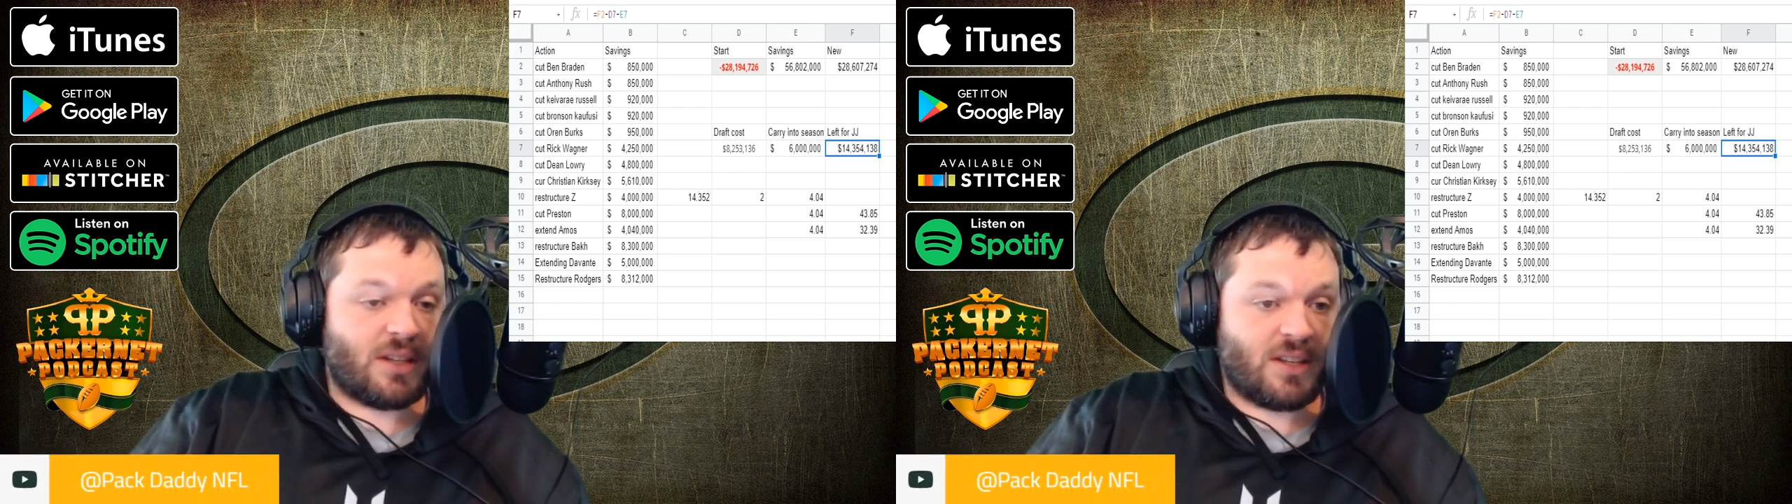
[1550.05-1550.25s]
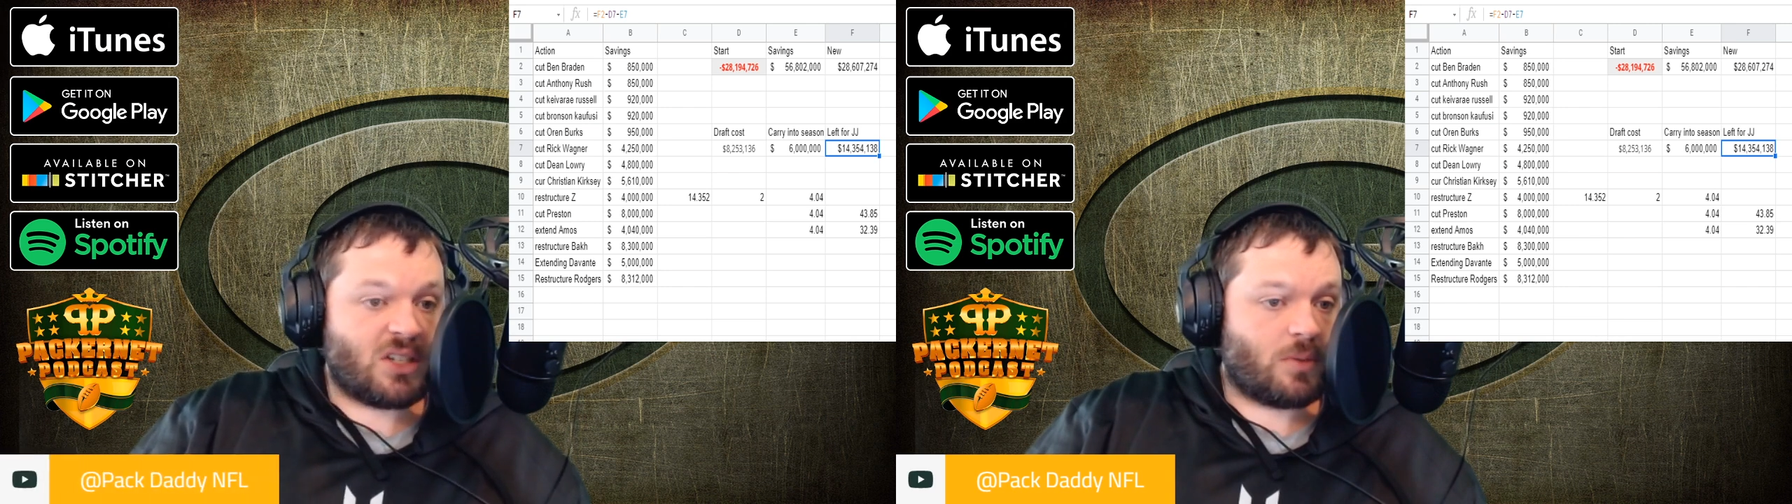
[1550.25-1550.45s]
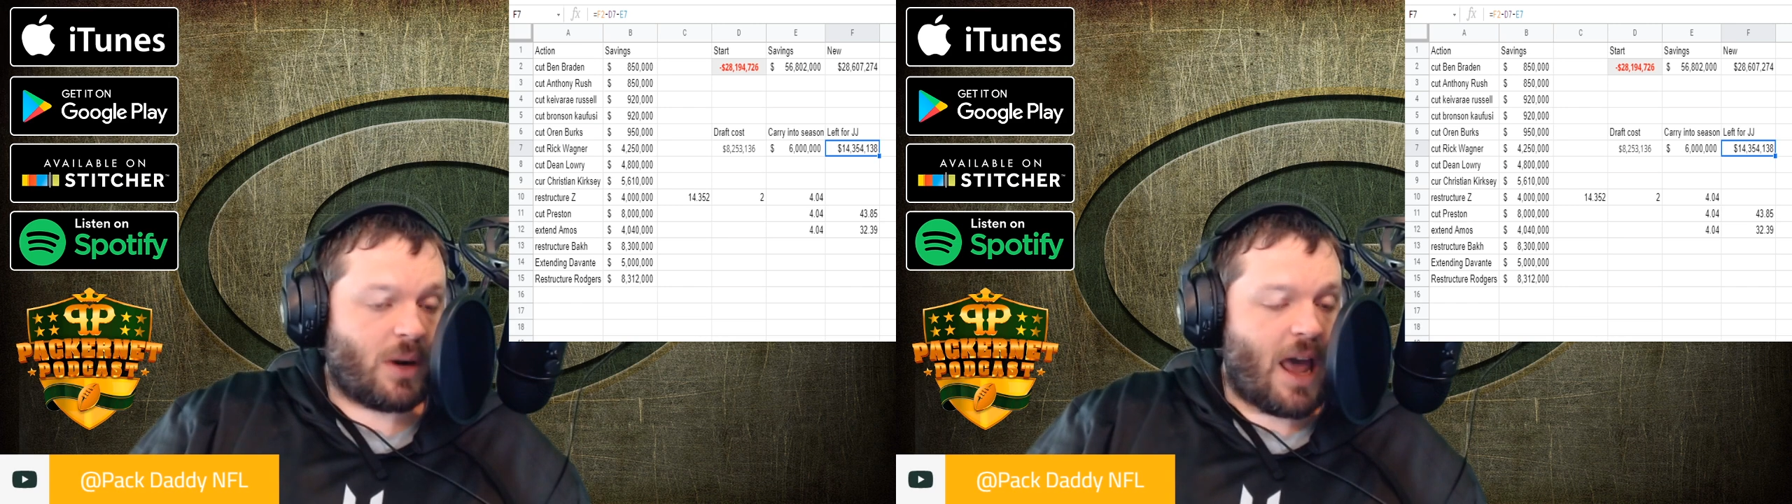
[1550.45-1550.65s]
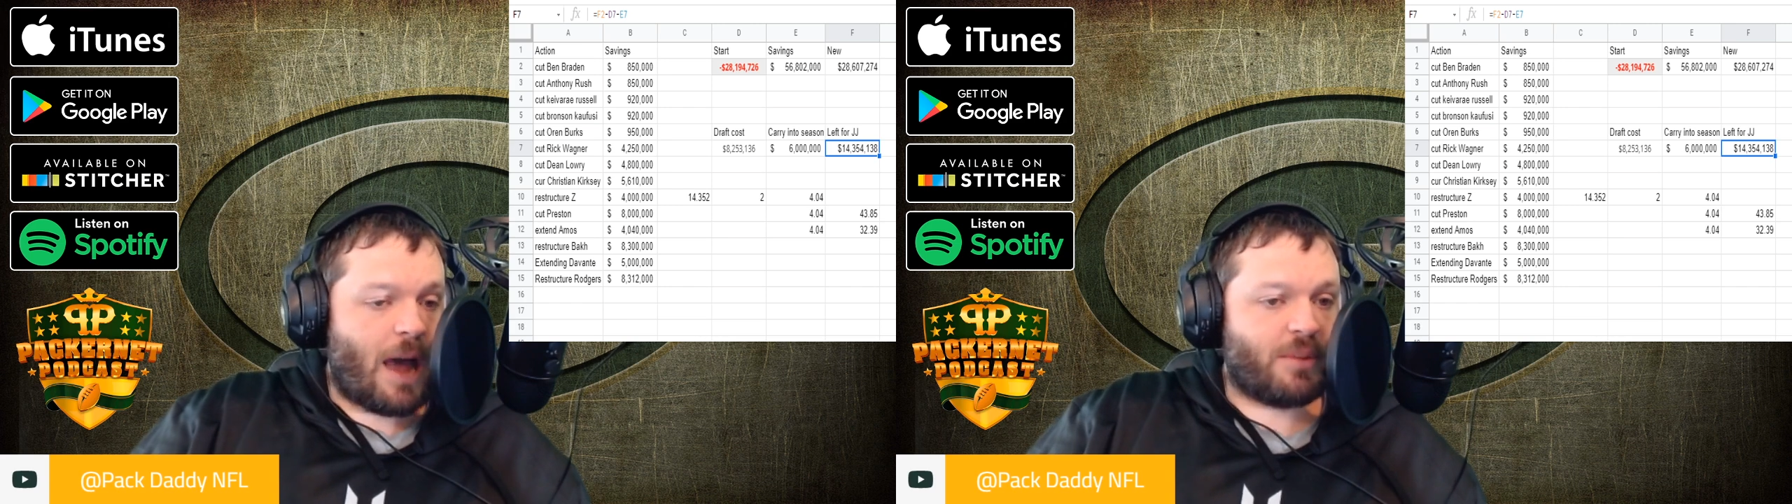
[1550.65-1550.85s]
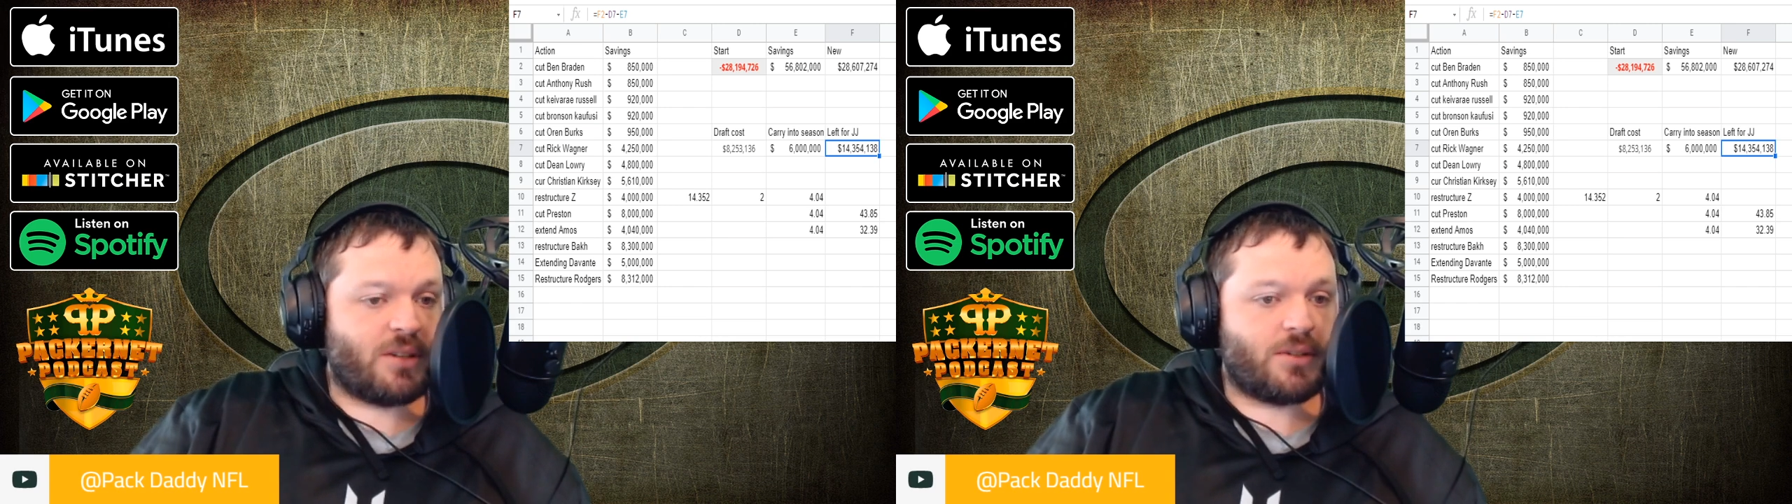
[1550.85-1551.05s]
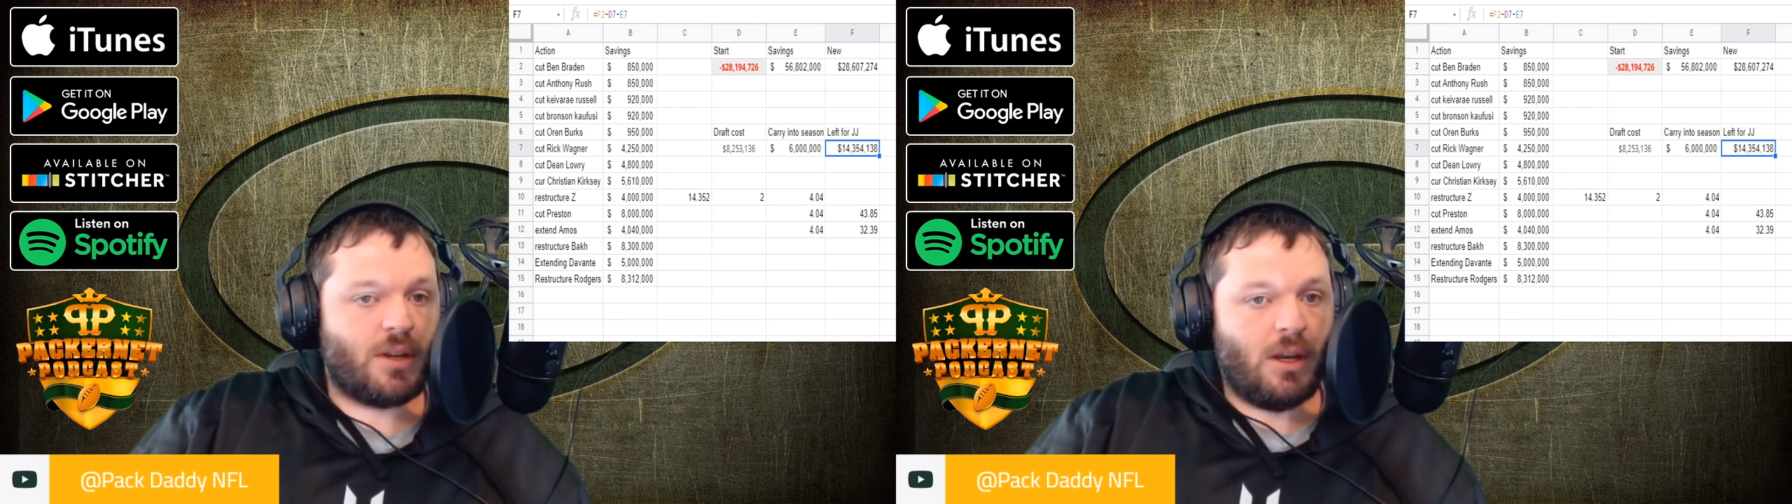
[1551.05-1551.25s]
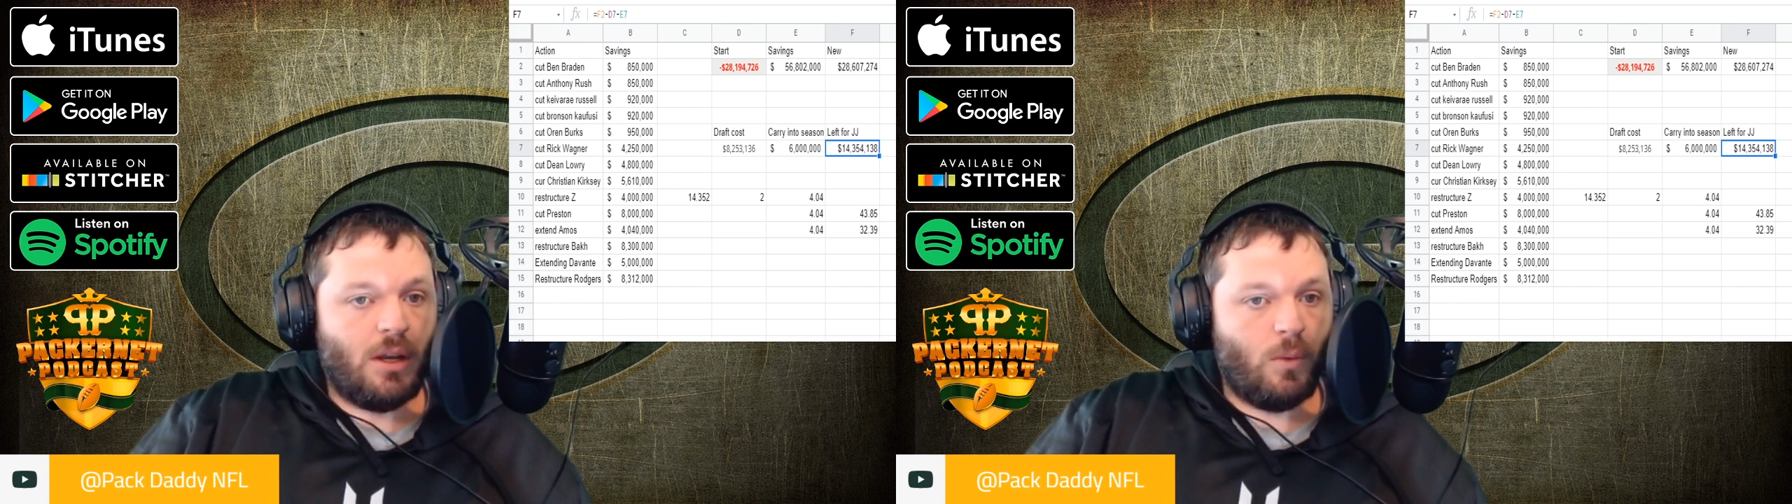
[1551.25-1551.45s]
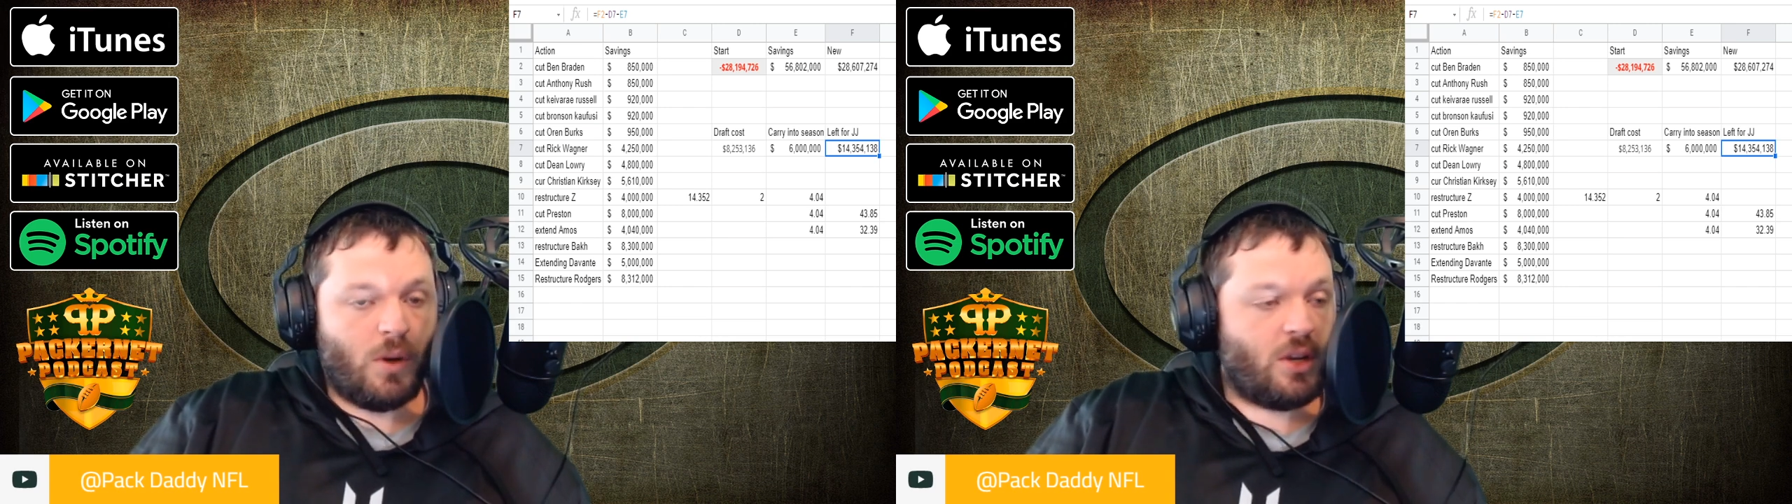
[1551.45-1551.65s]
and this is what happens
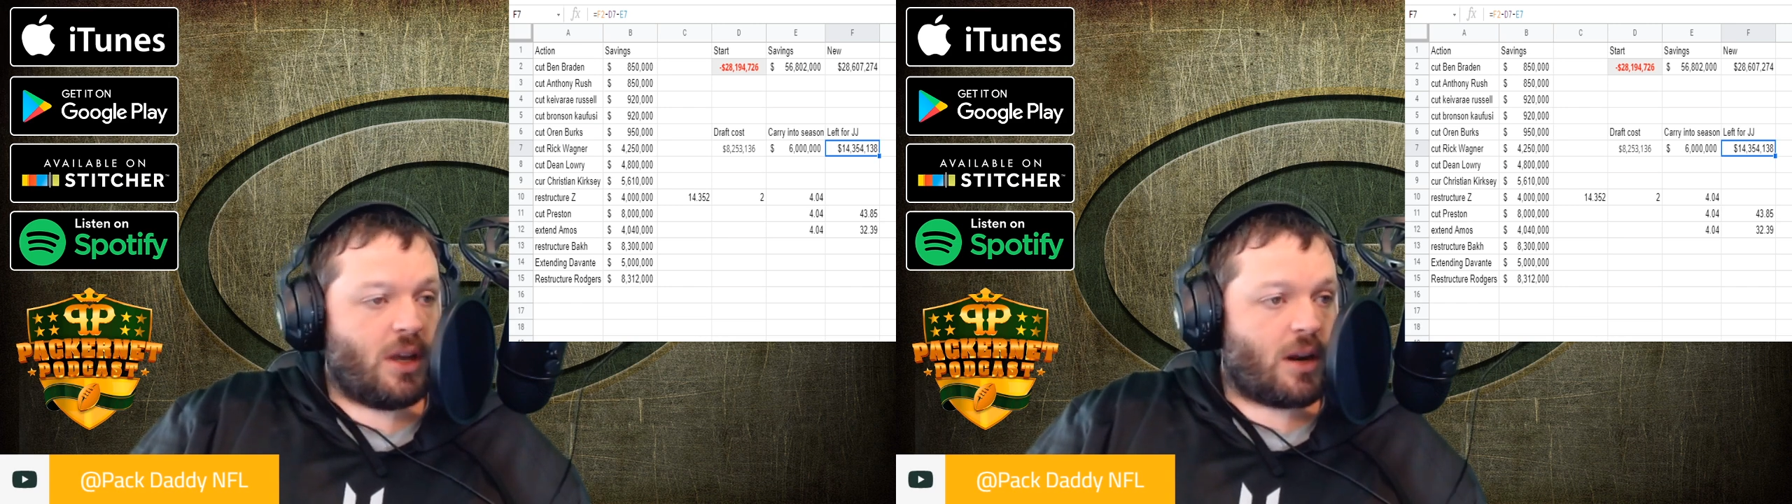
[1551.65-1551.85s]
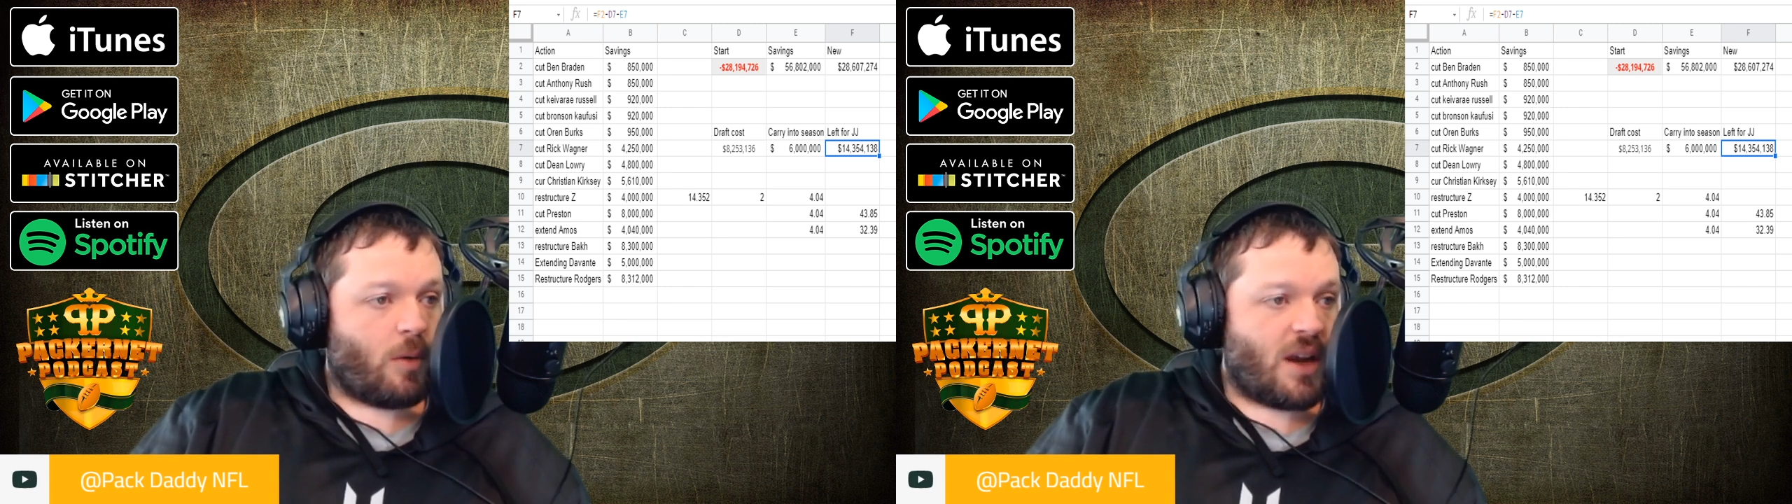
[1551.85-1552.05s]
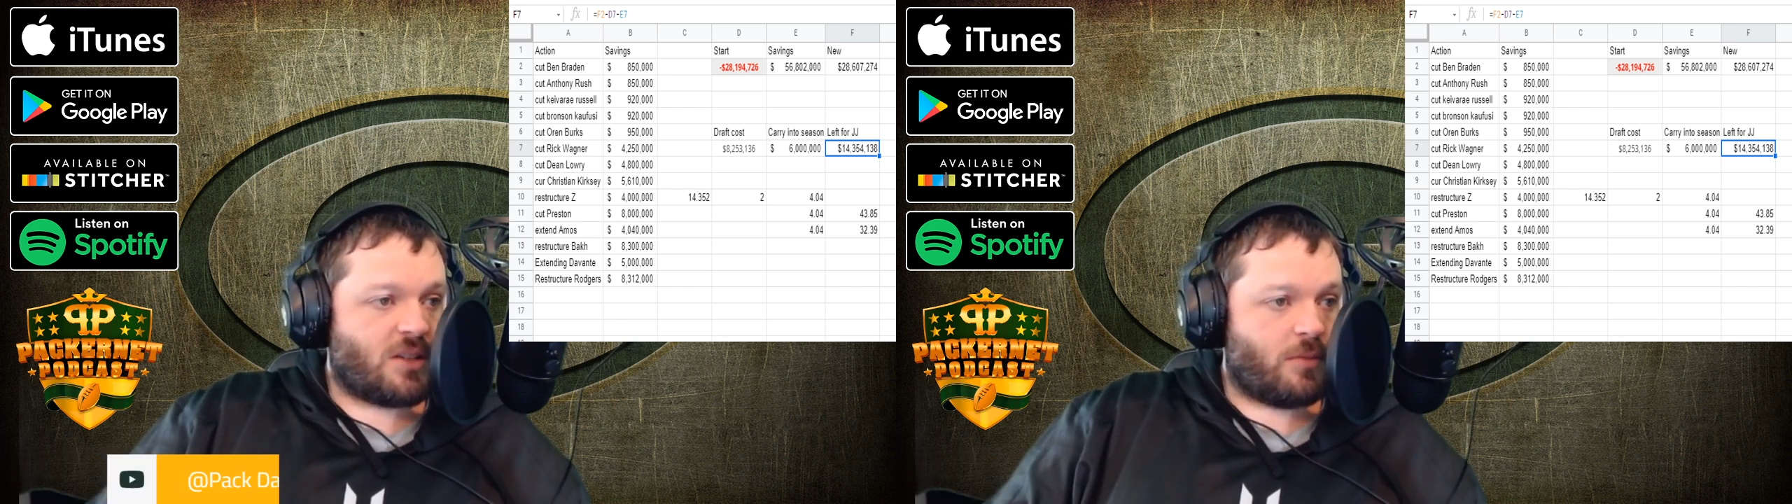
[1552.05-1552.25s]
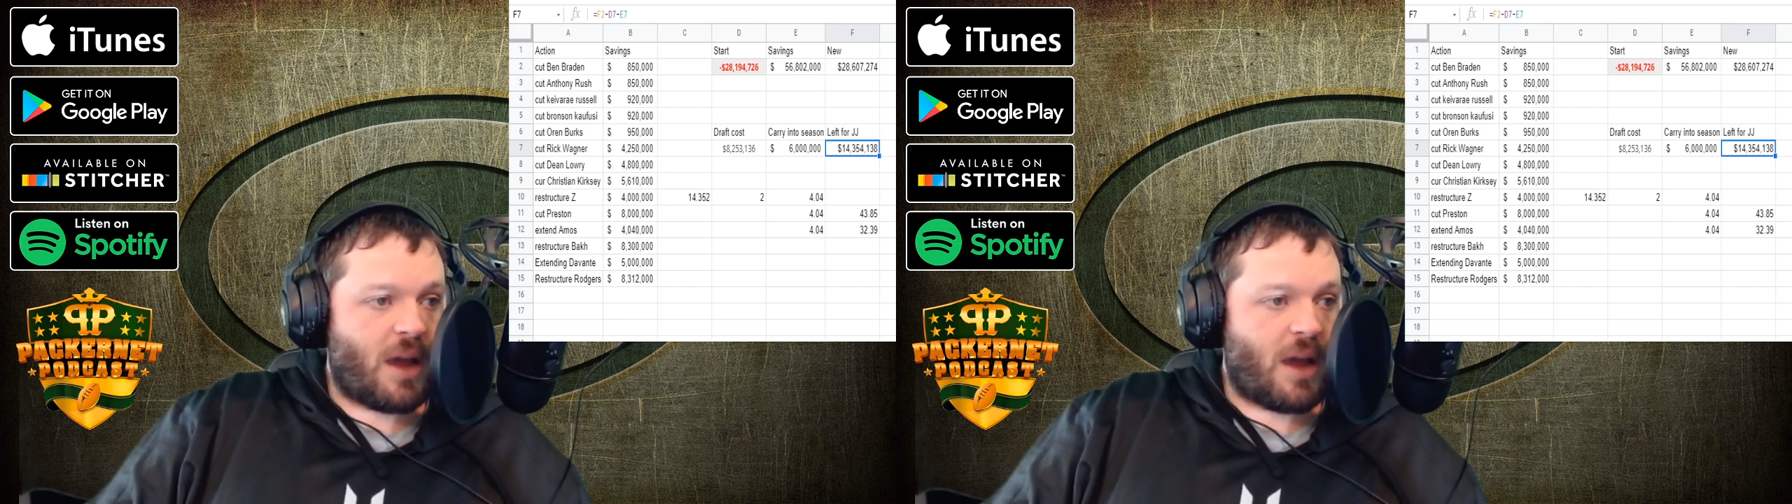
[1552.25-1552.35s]
when you get aggressive.